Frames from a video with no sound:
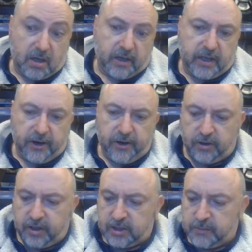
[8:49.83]
I carried
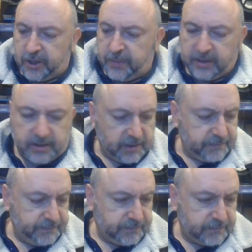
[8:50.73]
on experimenting
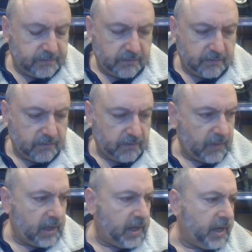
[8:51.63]

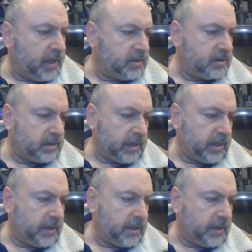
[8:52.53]
and